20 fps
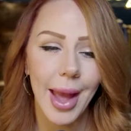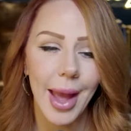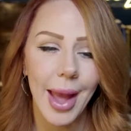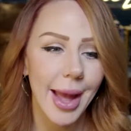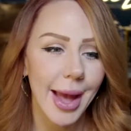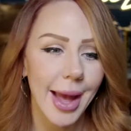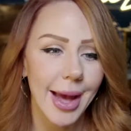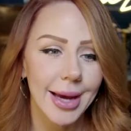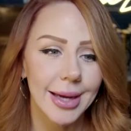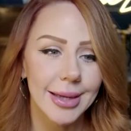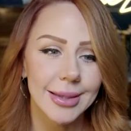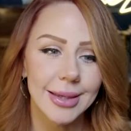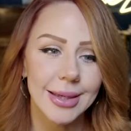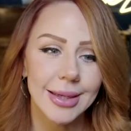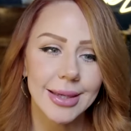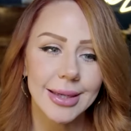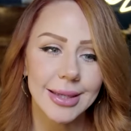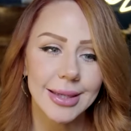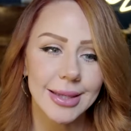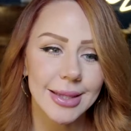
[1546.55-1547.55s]
And
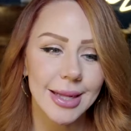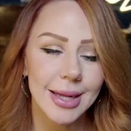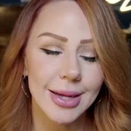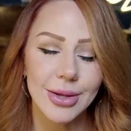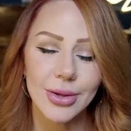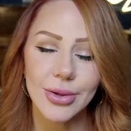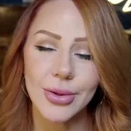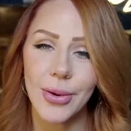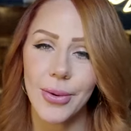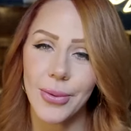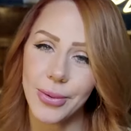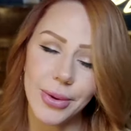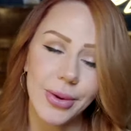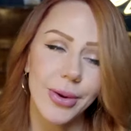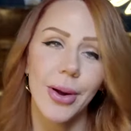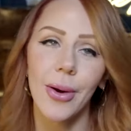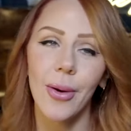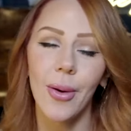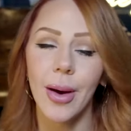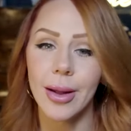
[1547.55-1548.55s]
he says, though,
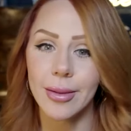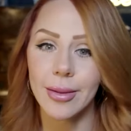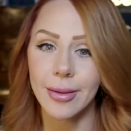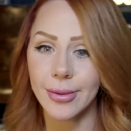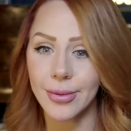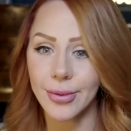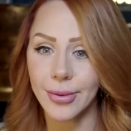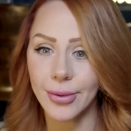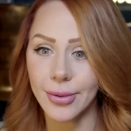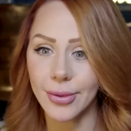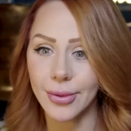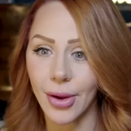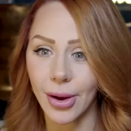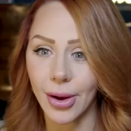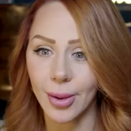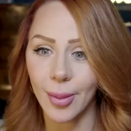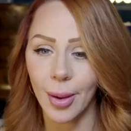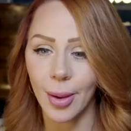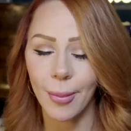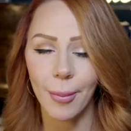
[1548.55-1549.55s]
you know, I think it's because he's
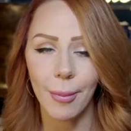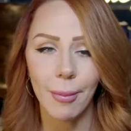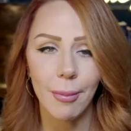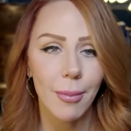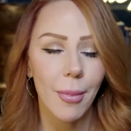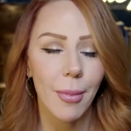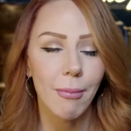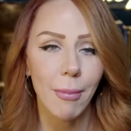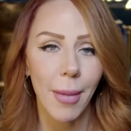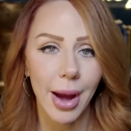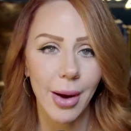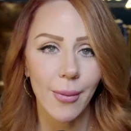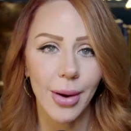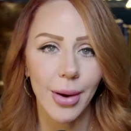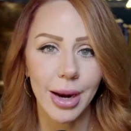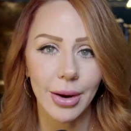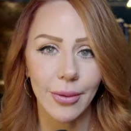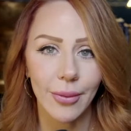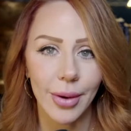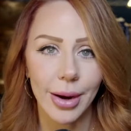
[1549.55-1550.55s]
talking about my
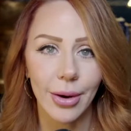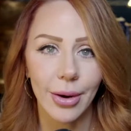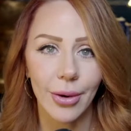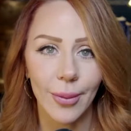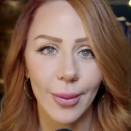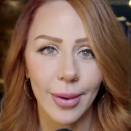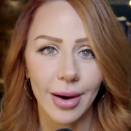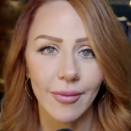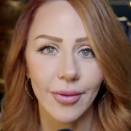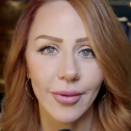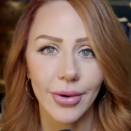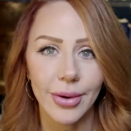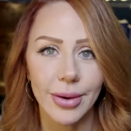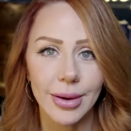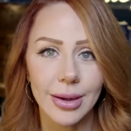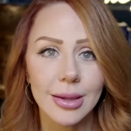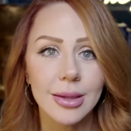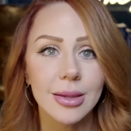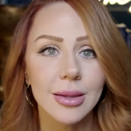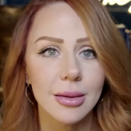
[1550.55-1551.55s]
wedding ring or whatever.
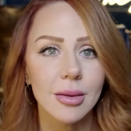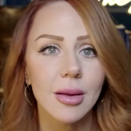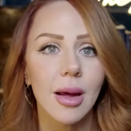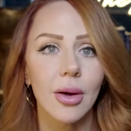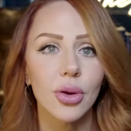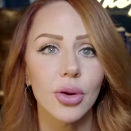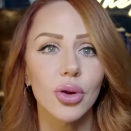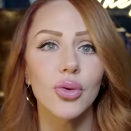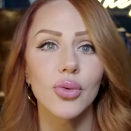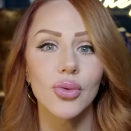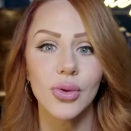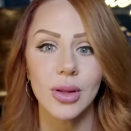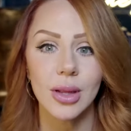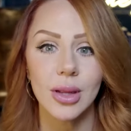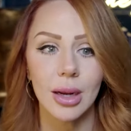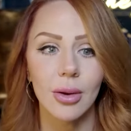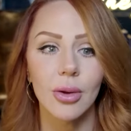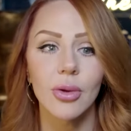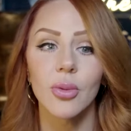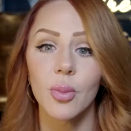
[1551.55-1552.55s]
And he says, yeah, you've
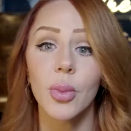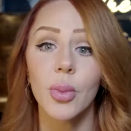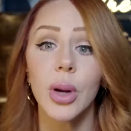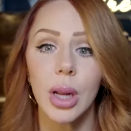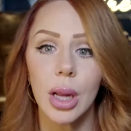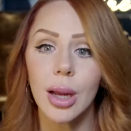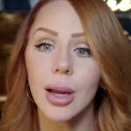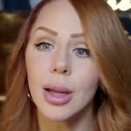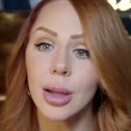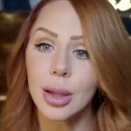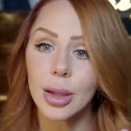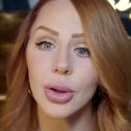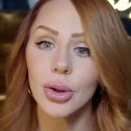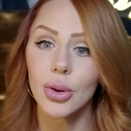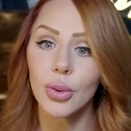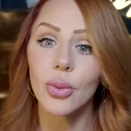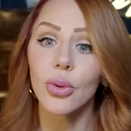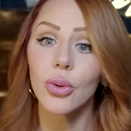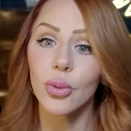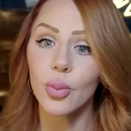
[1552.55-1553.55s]
seen it. It's pretty,
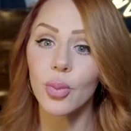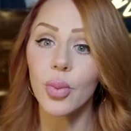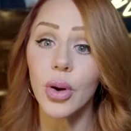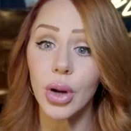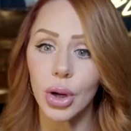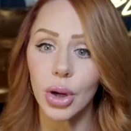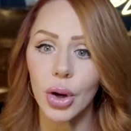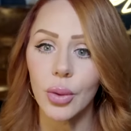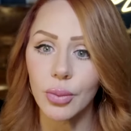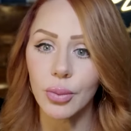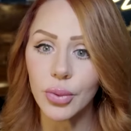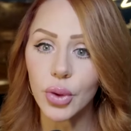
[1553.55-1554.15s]
pretty good.